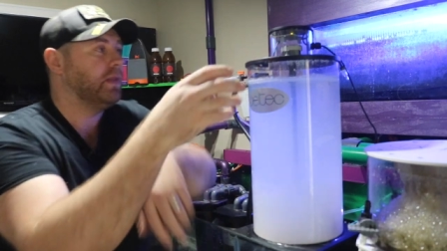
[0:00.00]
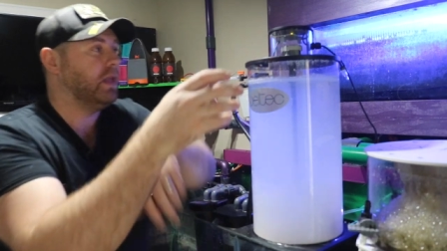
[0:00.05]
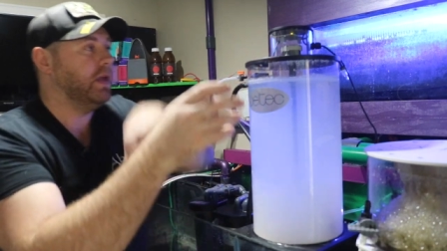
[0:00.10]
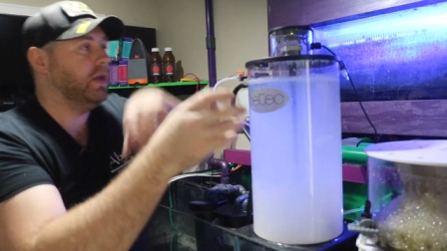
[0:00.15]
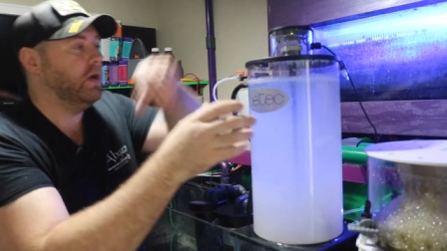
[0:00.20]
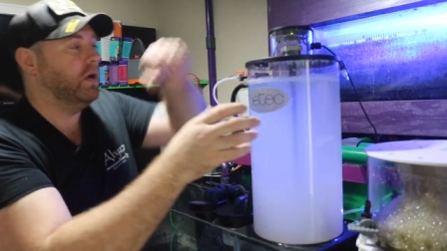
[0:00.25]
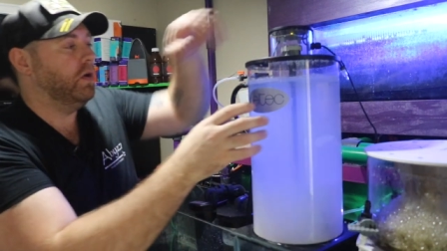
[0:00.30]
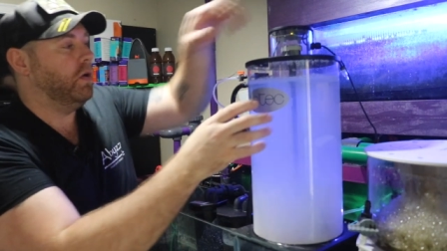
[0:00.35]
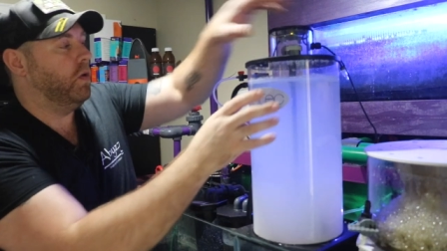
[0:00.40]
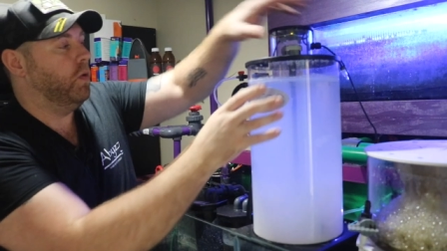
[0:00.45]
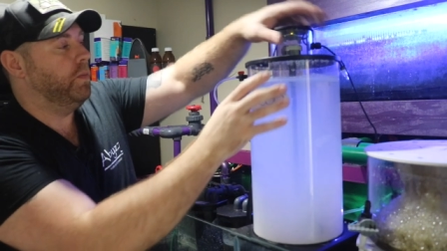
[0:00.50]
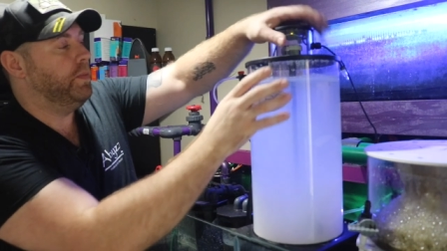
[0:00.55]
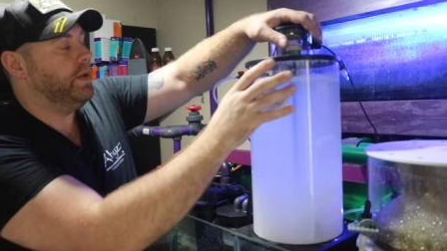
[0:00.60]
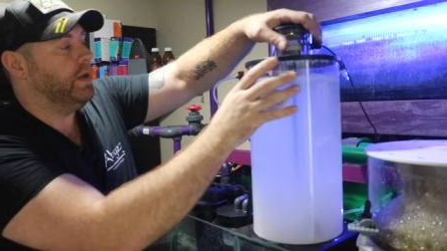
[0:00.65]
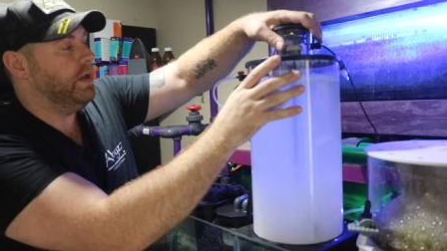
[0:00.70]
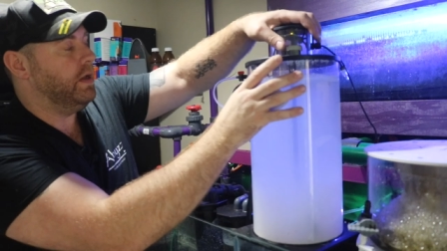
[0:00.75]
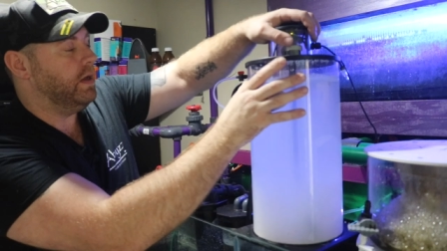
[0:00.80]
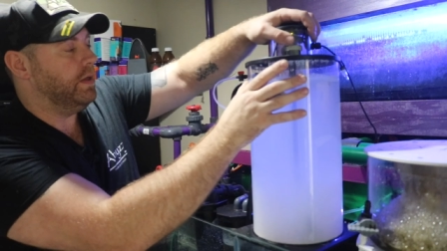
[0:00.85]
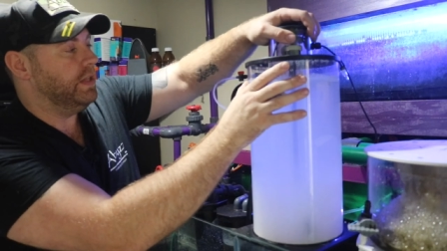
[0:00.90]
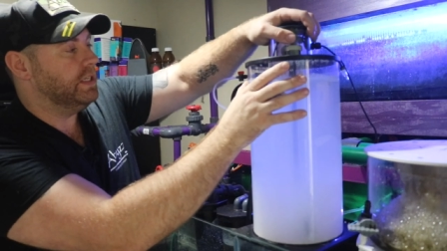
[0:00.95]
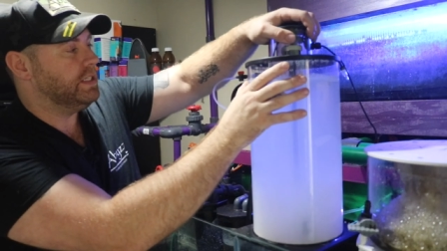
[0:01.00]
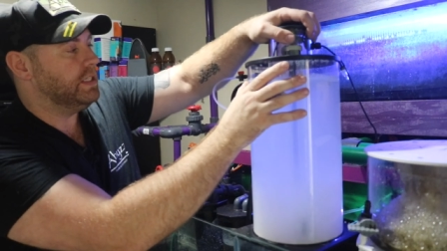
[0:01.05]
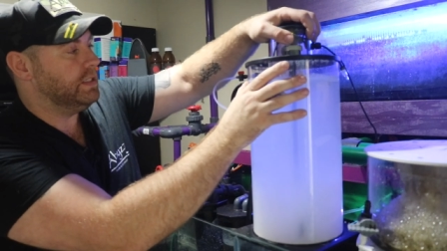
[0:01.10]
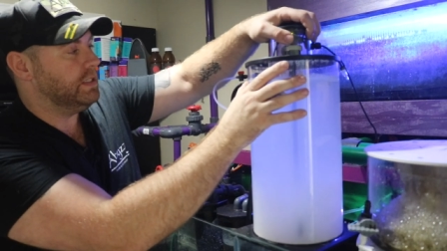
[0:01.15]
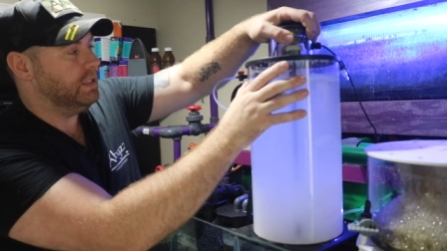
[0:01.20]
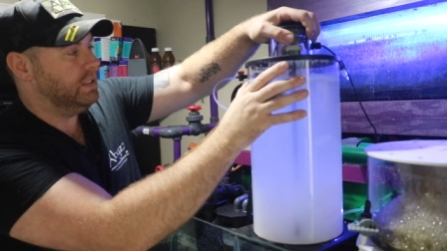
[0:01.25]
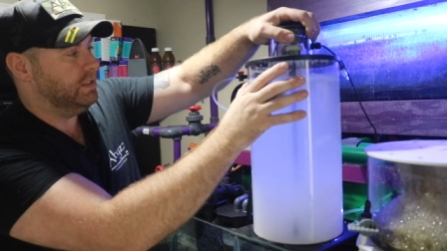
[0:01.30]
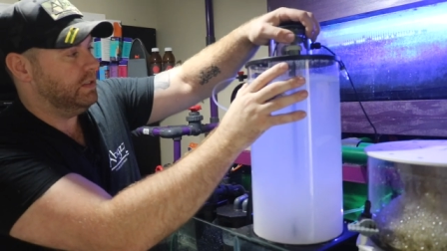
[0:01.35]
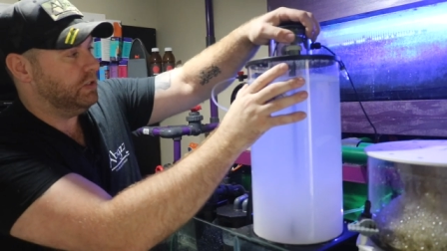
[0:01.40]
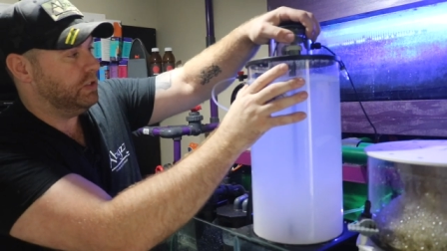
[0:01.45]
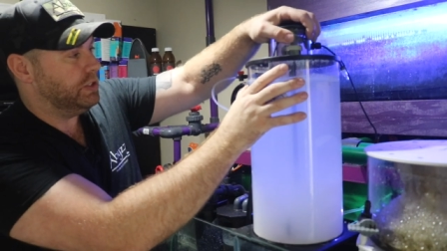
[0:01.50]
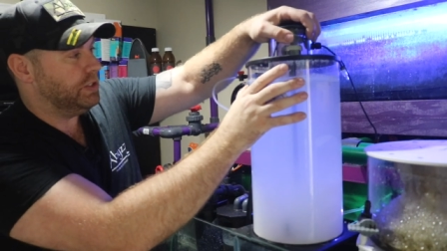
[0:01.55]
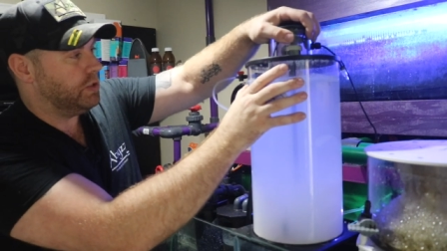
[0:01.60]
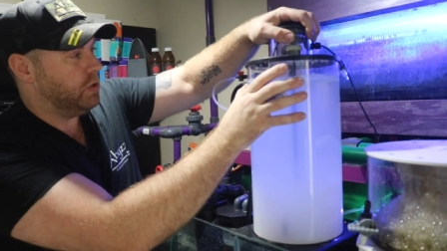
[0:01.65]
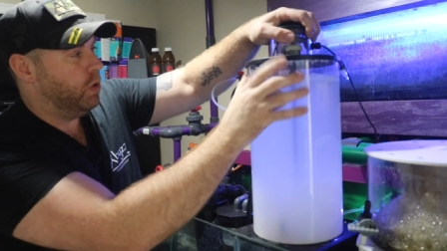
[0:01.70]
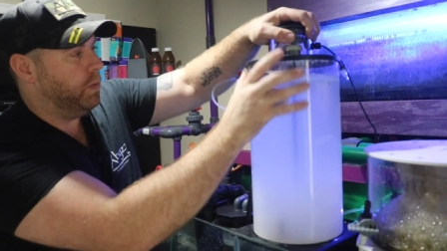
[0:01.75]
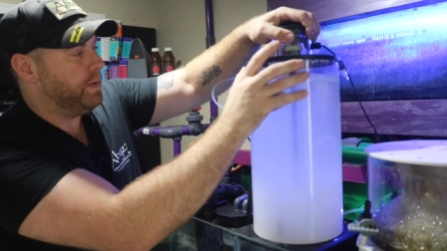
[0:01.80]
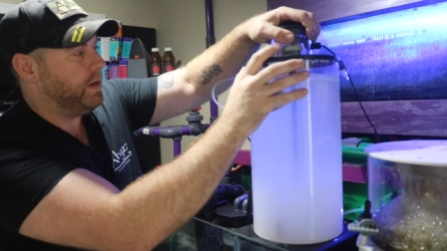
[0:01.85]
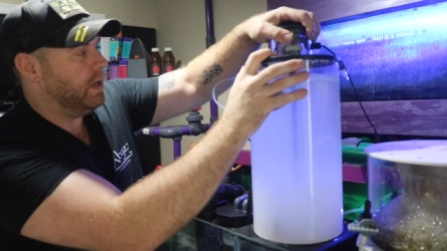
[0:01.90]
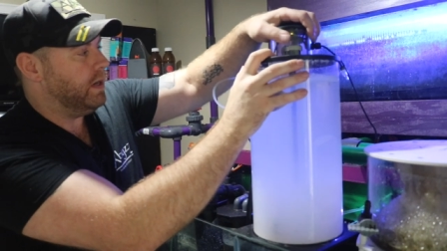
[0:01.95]
you know, open, the, this is, just
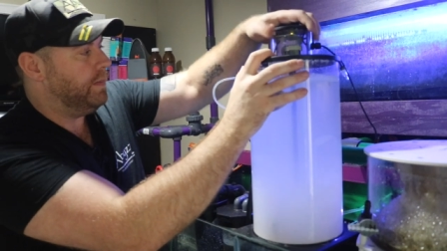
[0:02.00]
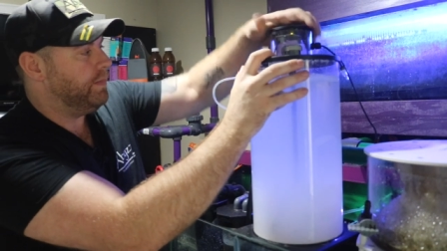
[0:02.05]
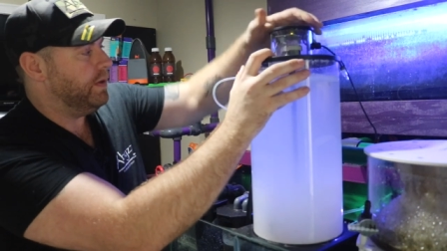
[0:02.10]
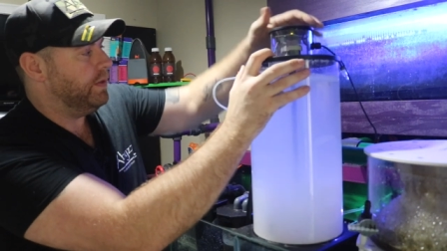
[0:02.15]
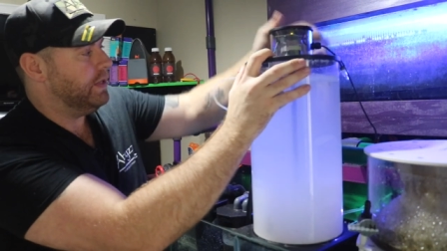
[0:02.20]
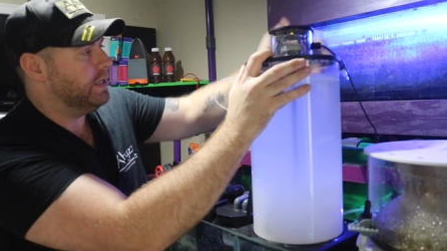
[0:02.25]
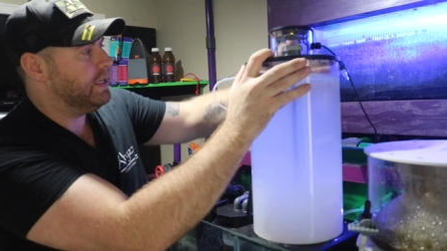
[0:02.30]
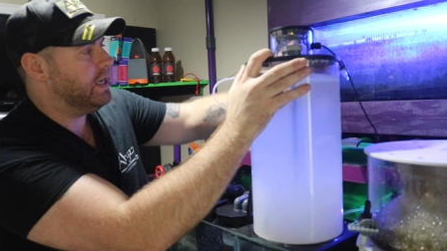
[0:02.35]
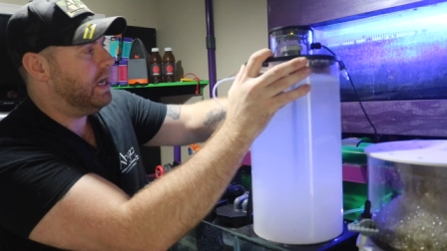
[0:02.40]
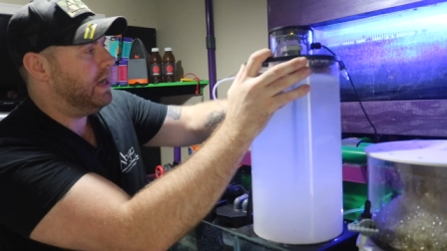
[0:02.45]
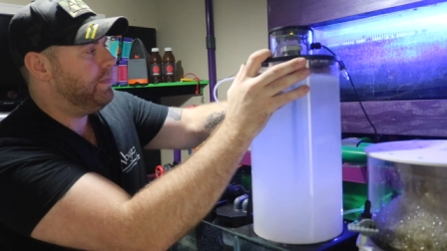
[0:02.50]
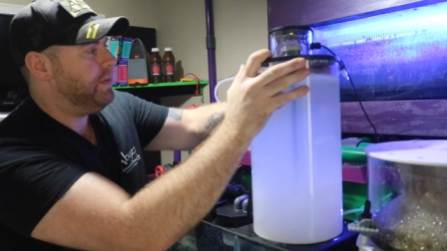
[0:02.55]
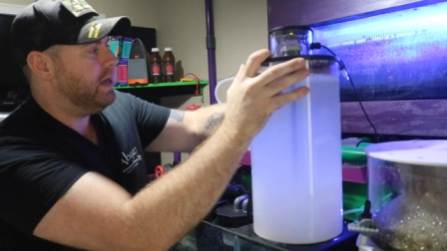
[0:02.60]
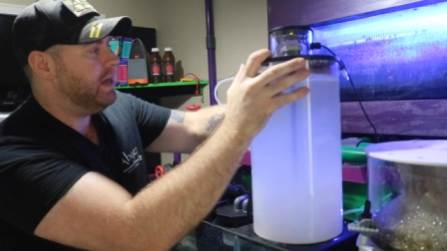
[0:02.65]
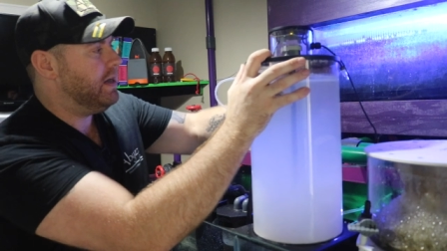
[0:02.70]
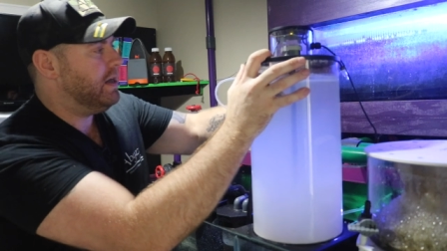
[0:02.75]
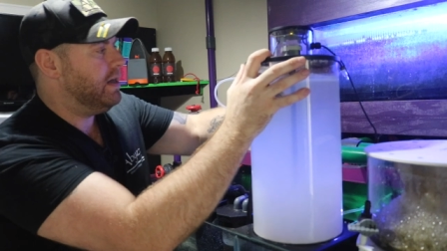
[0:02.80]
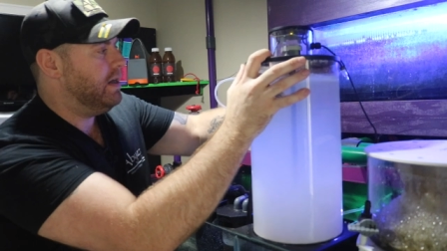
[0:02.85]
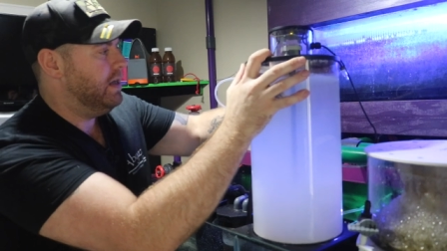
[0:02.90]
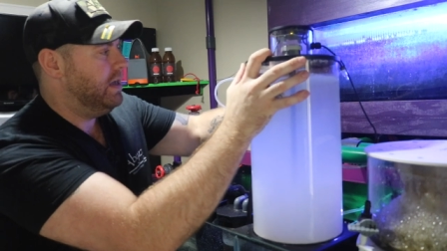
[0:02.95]
open it up on the top here.